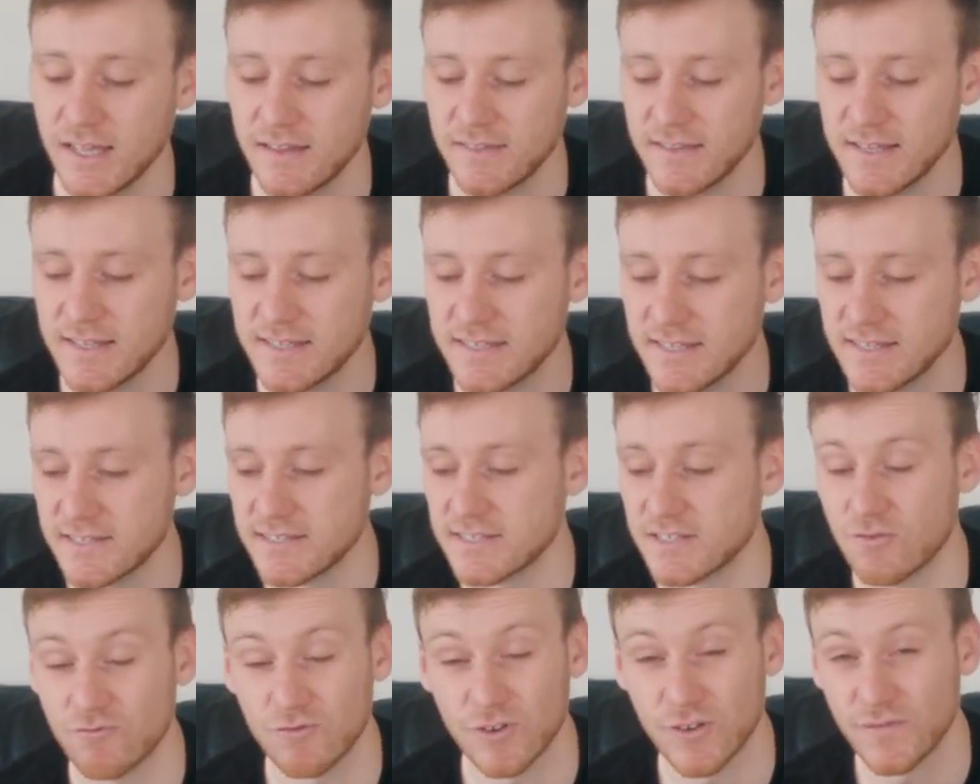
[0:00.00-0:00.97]
This is
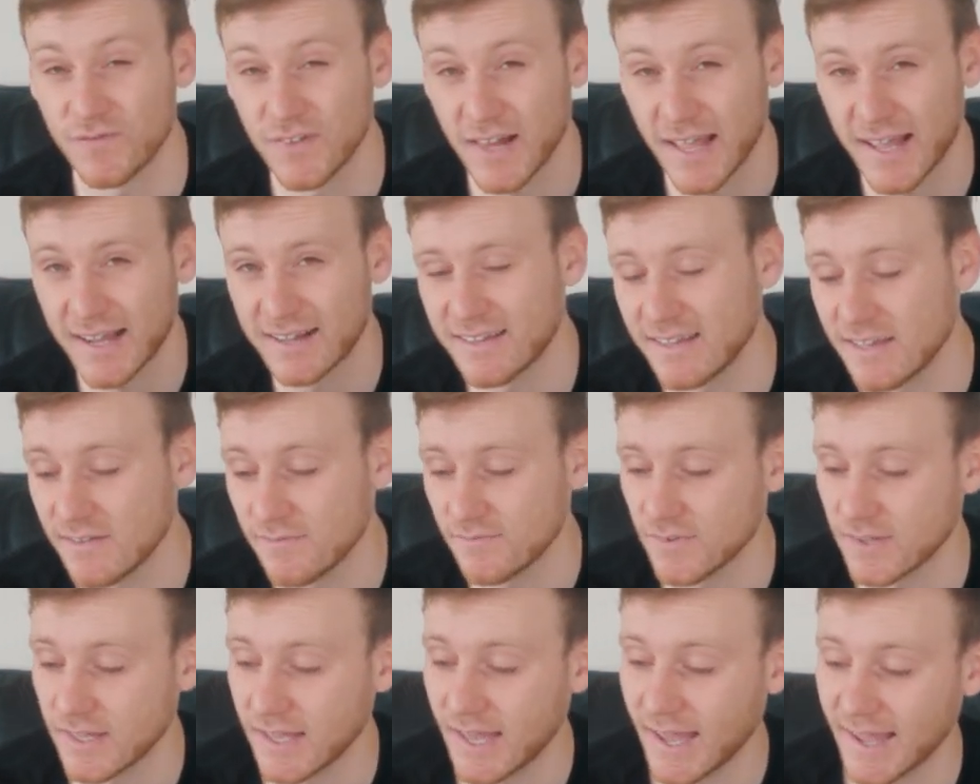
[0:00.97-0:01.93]
reflective,
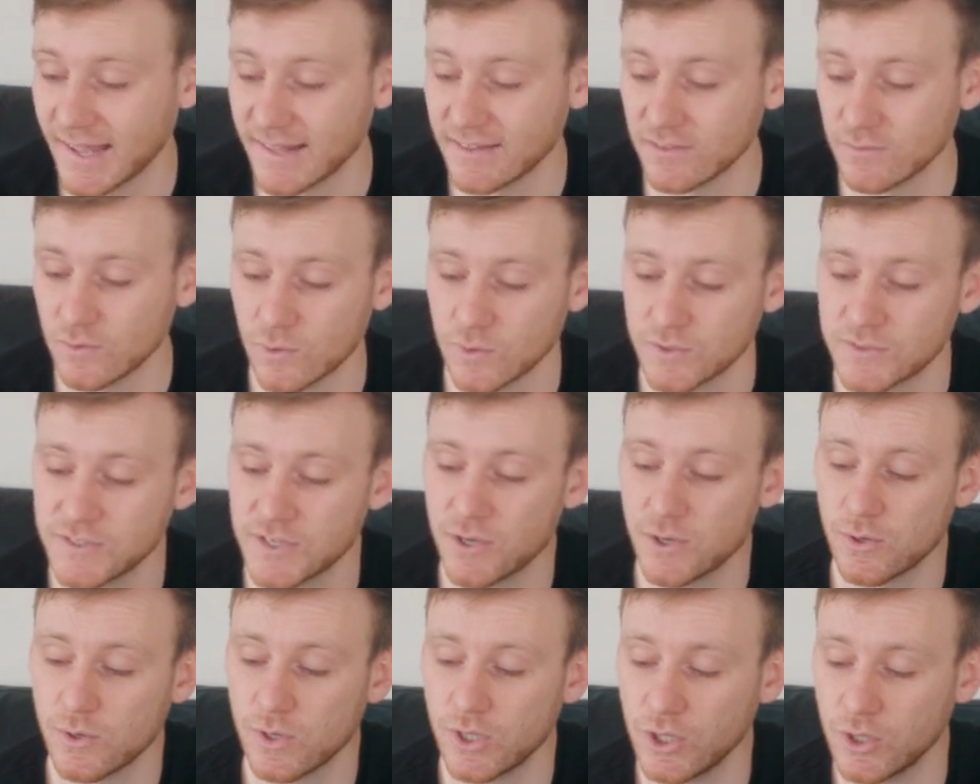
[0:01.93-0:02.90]
and also
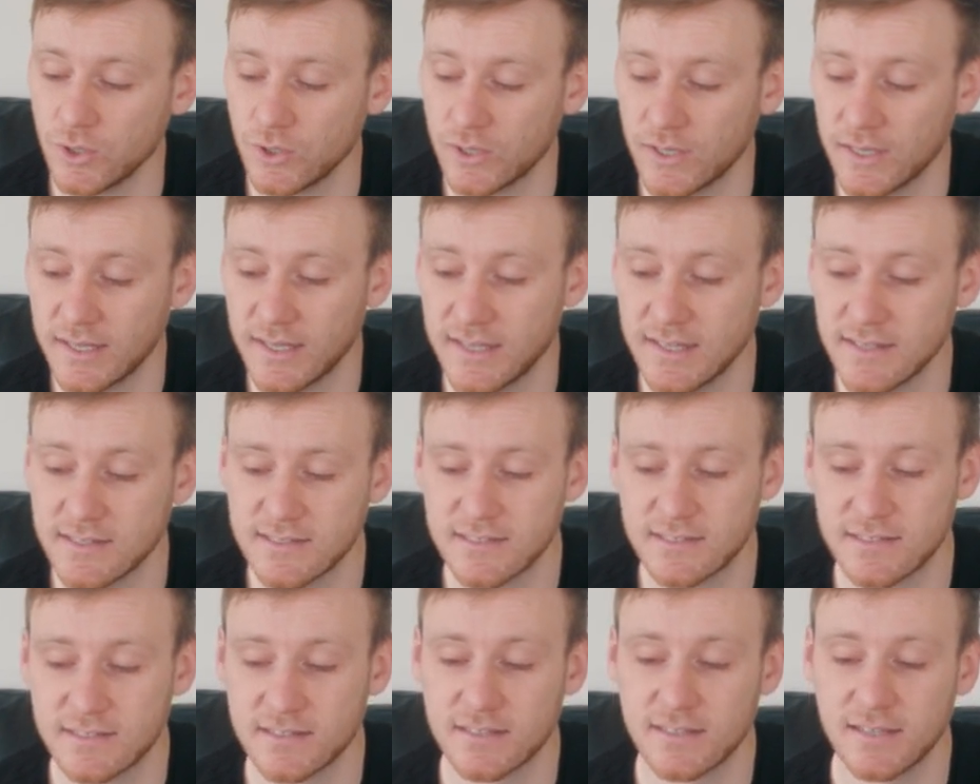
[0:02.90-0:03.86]

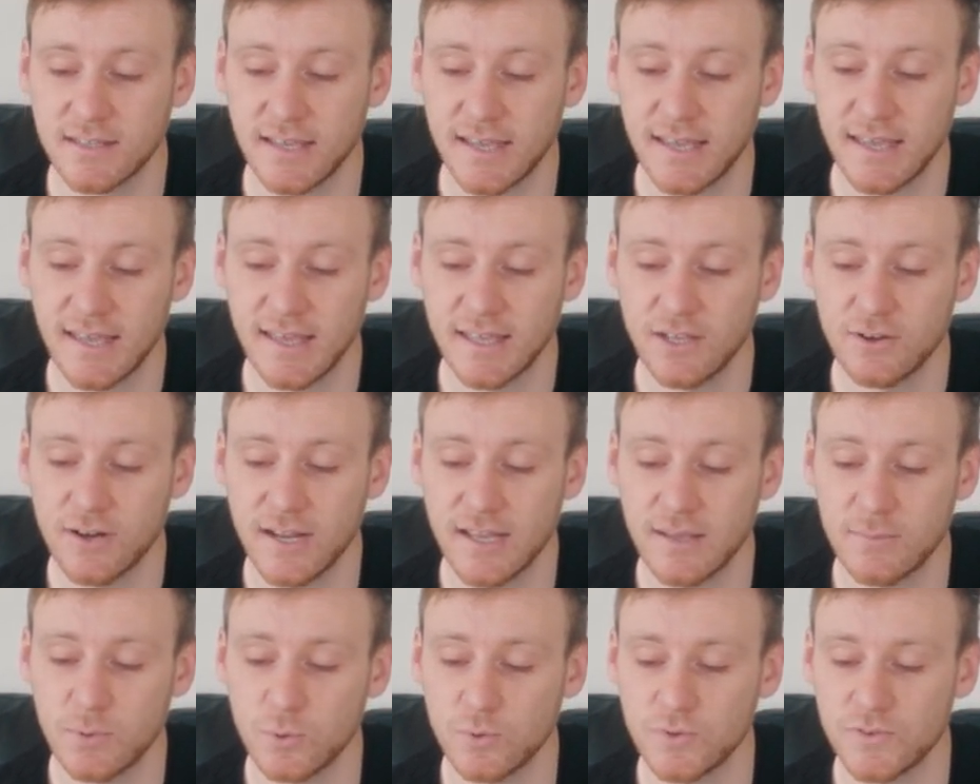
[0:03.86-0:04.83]
you're
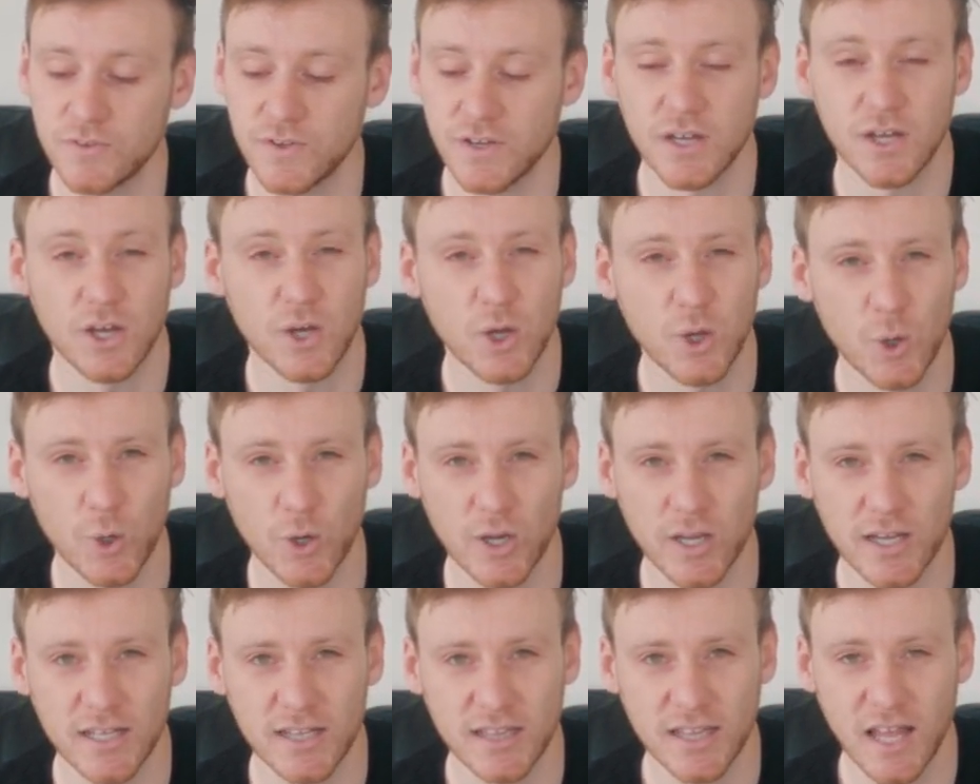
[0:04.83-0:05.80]
able to hook
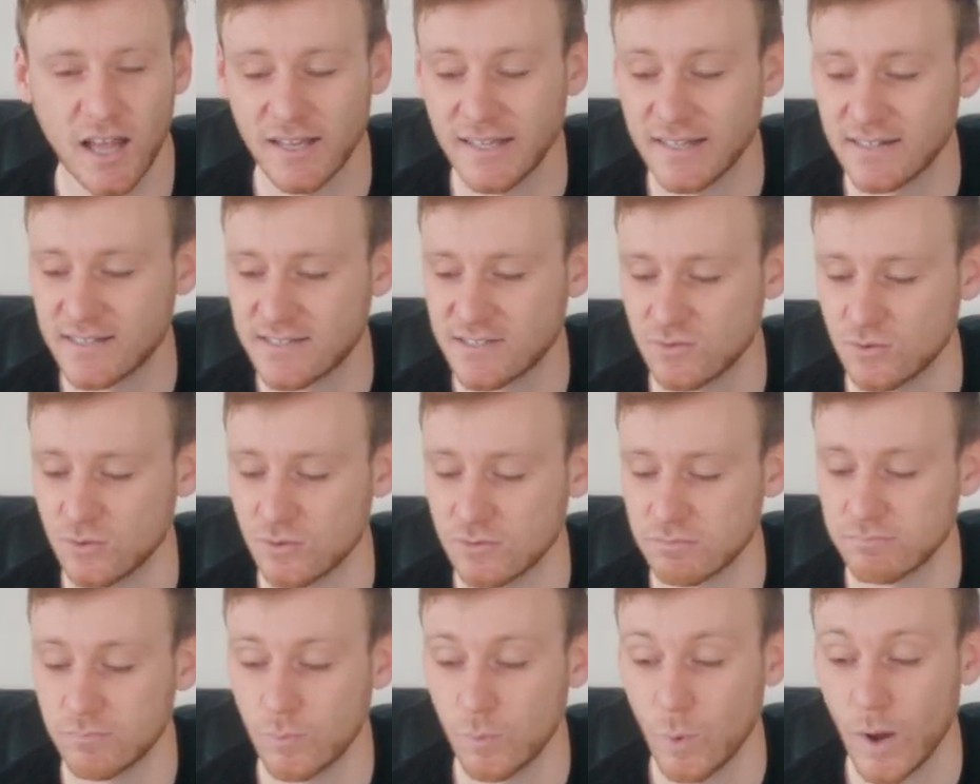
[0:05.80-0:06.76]
lights or
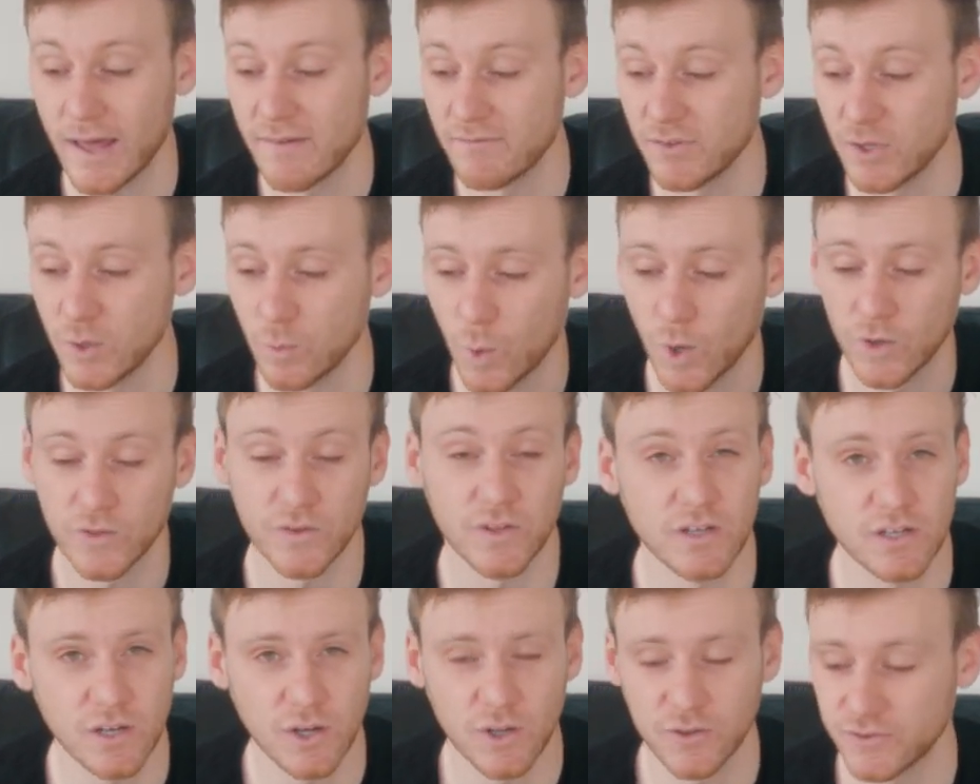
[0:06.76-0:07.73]
whatever you want
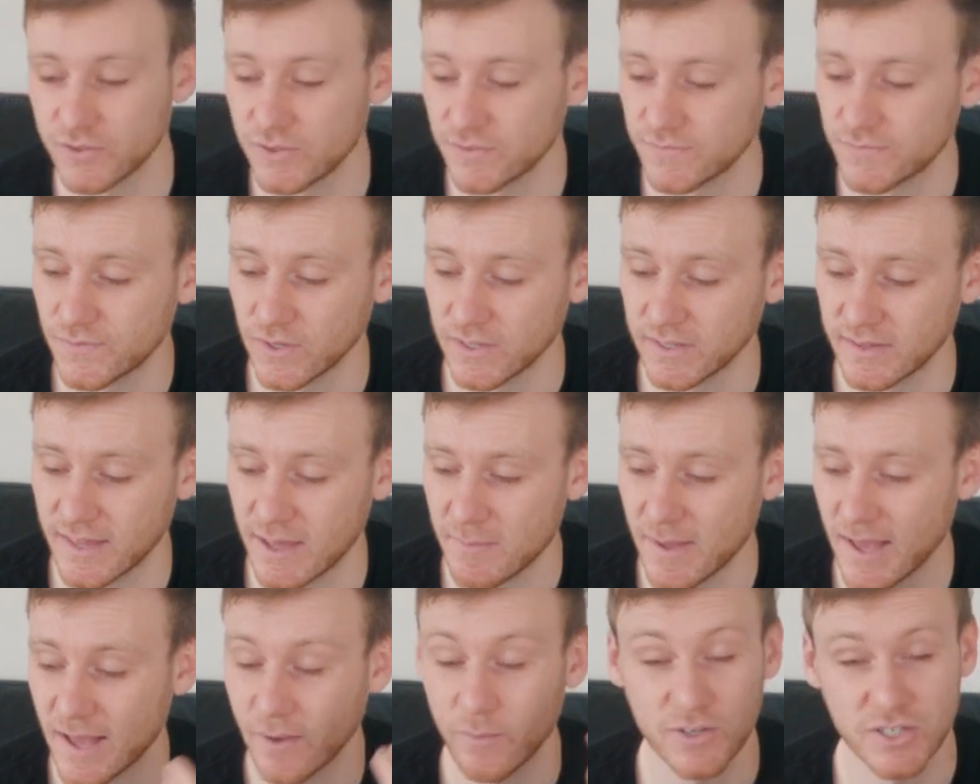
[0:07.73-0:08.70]
onto the front of that
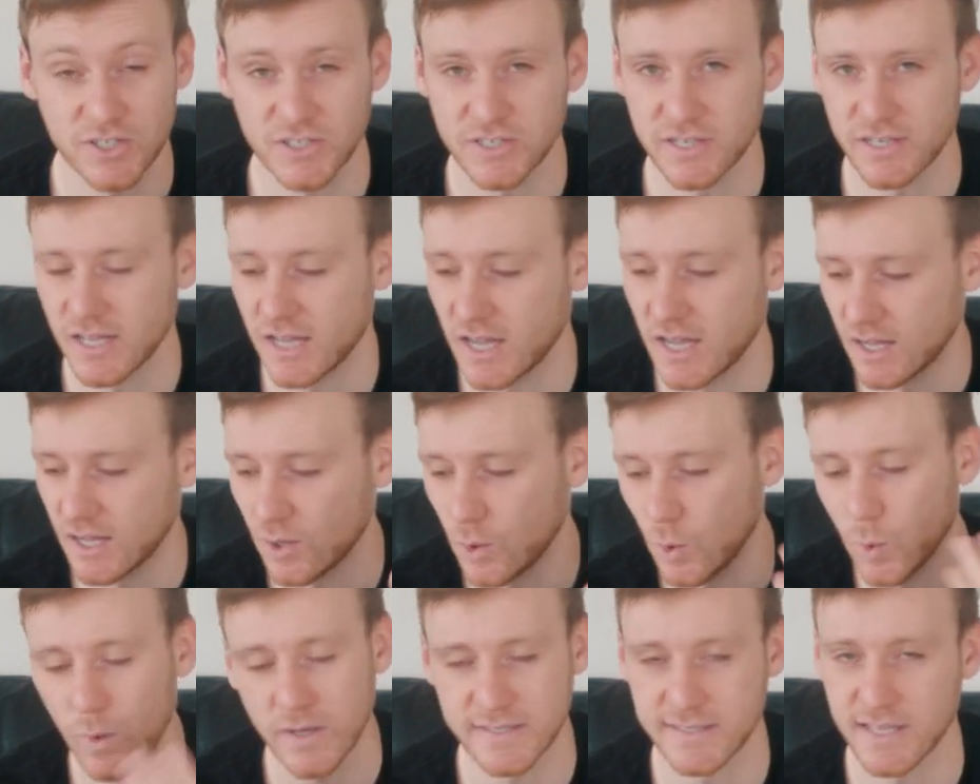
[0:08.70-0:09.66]
bag, which is
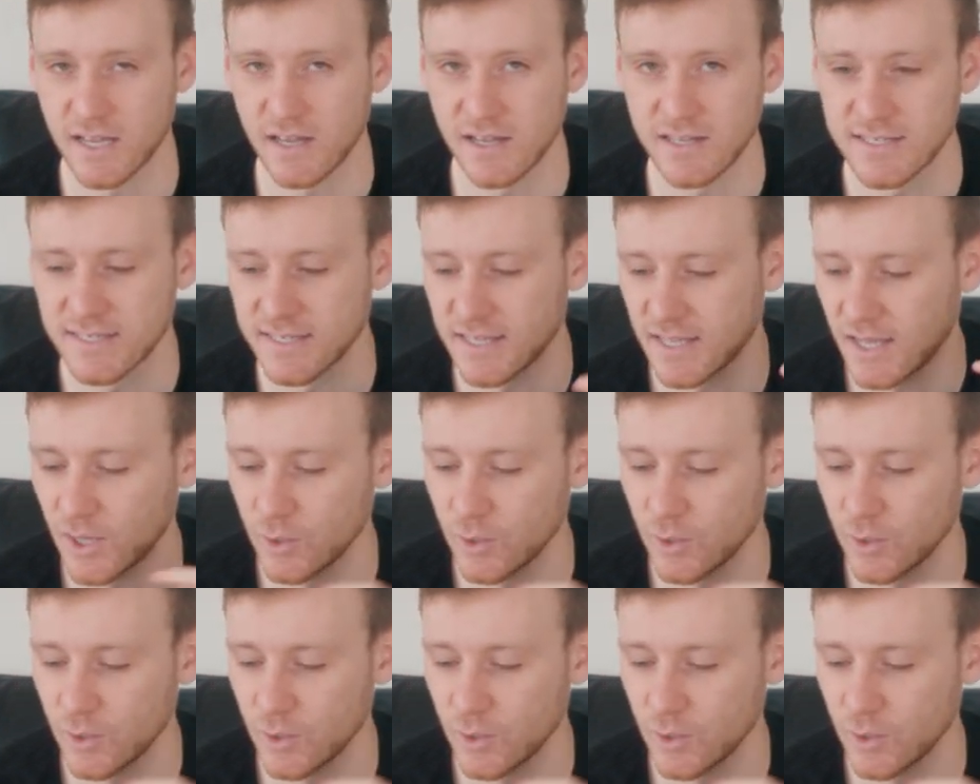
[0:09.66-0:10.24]
always nice.